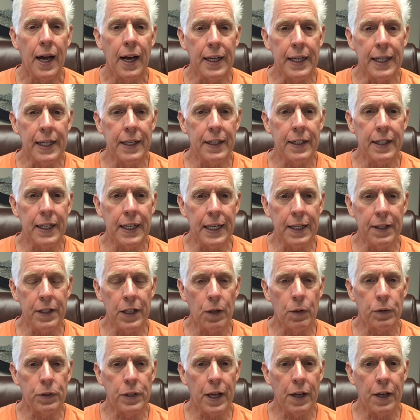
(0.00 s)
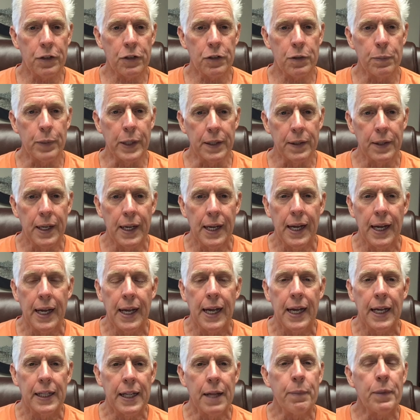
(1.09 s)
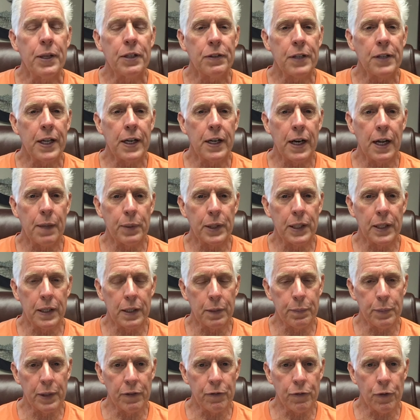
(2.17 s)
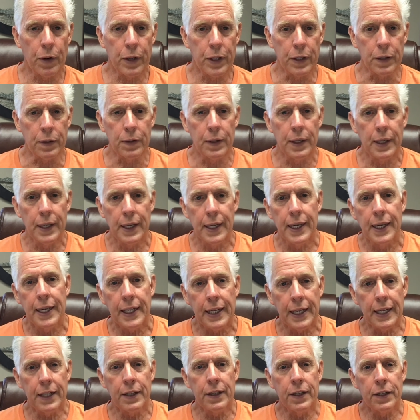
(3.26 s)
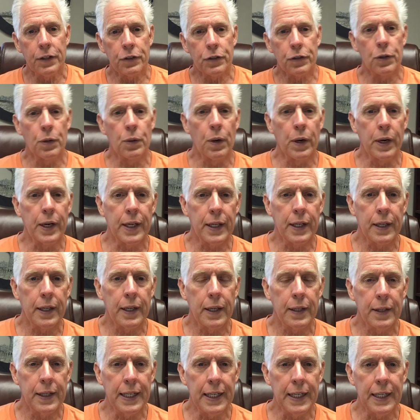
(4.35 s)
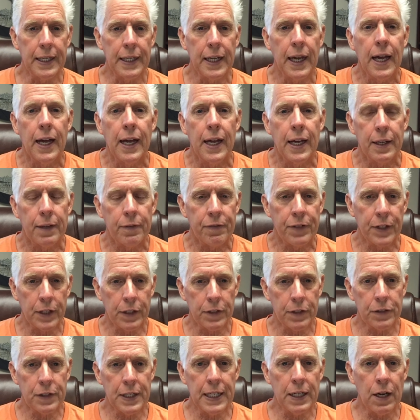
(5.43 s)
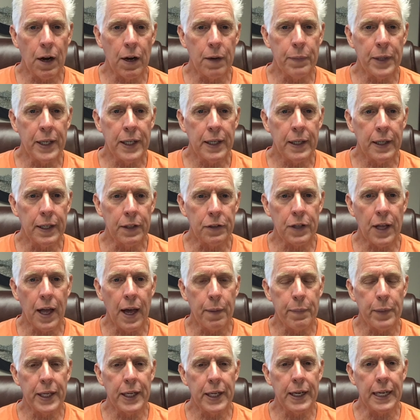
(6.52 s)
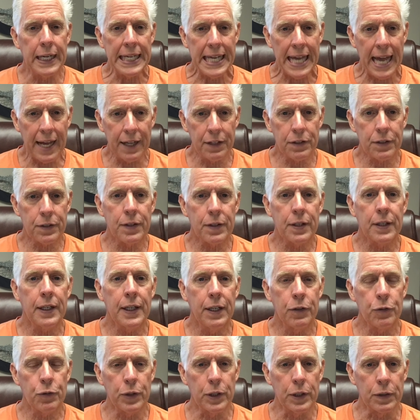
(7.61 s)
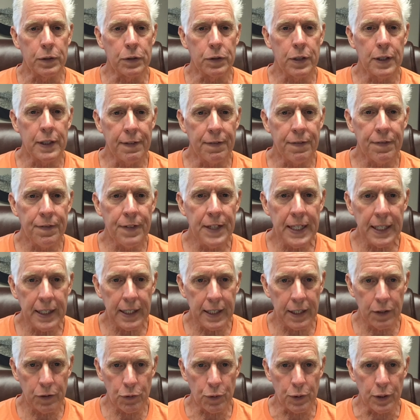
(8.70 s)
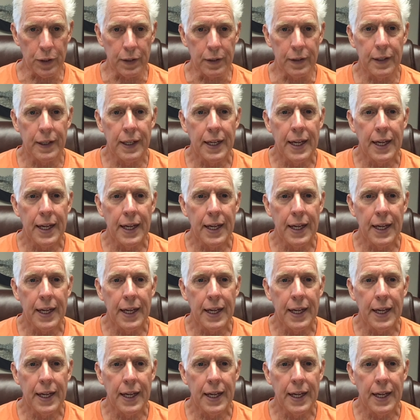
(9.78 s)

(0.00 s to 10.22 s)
in the Old Testament. Let me set it up a little bit for you. In this story, the Philistine army is coming against Israel to defeat Israel,